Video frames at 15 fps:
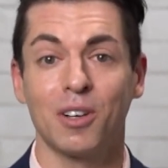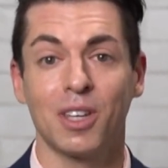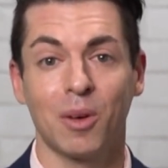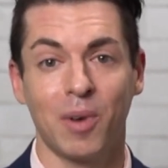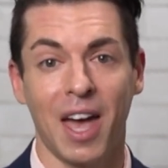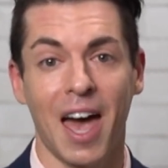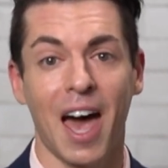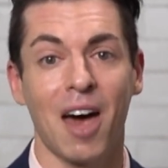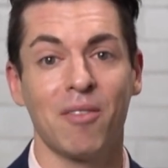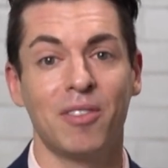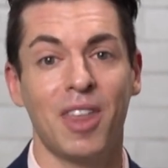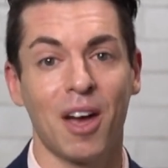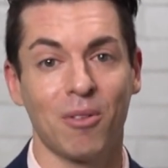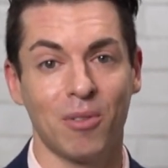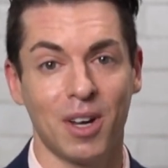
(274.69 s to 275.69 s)
that we have
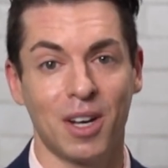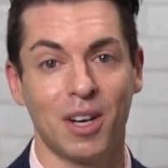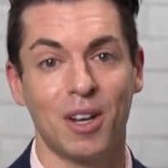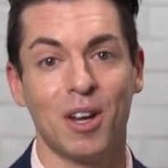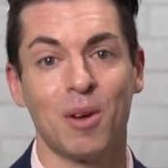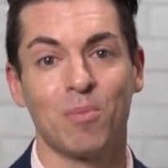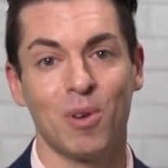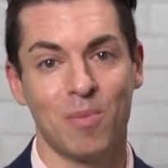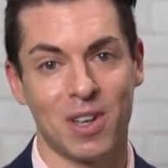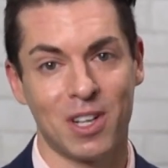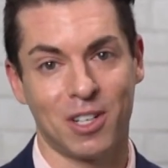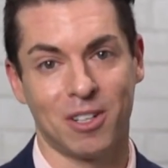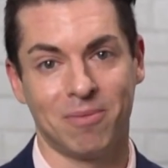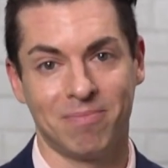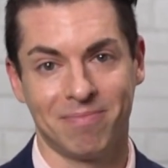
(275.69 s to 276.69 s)
that written permission.